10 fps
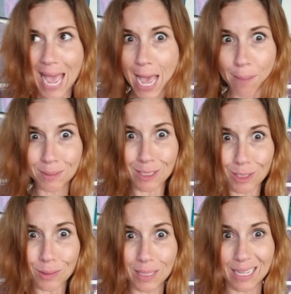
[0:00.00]

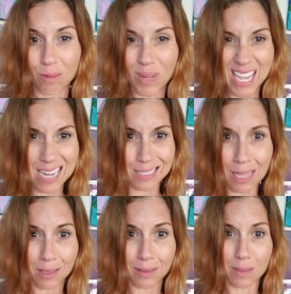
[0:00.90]
Absolutely. We can't
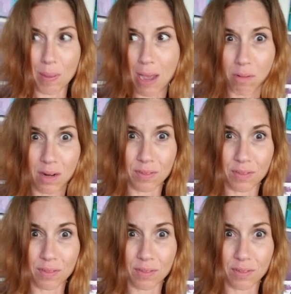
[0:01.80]
tell the power of